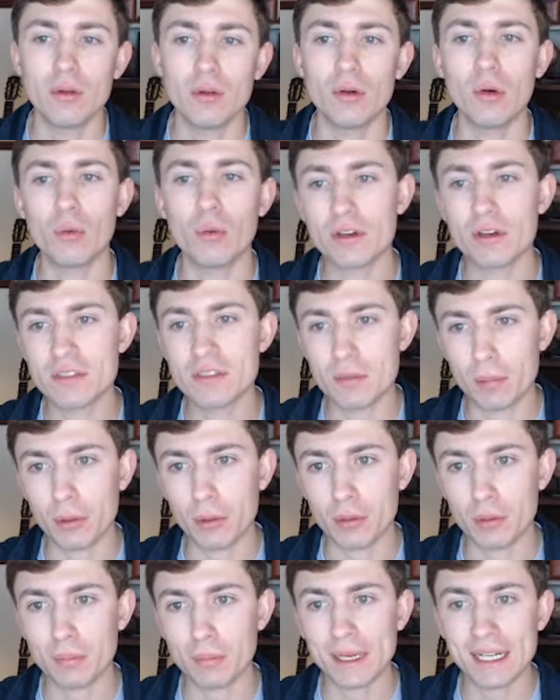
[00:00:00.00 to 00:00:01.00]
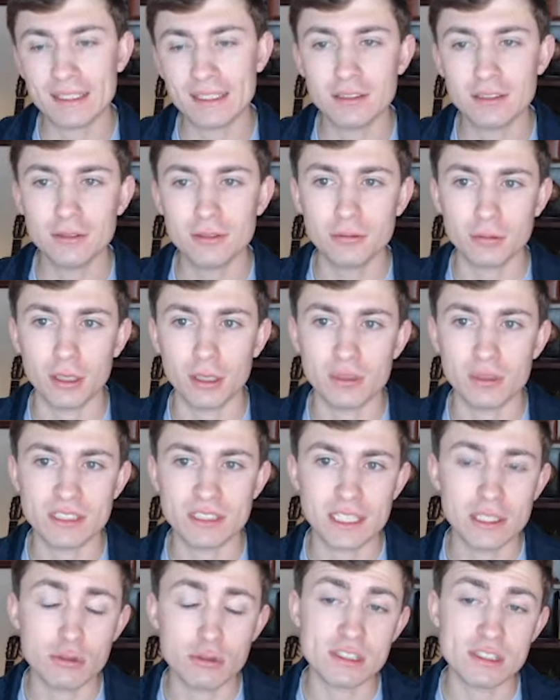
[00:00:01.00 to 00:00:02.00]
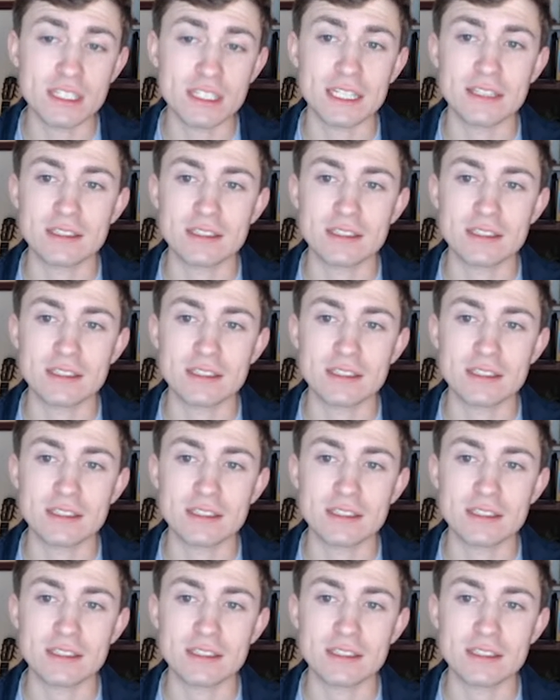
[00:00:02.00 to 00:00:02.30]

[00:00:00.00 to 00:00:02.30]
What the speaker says: Well, where is it pulling back to? Well, what's interesting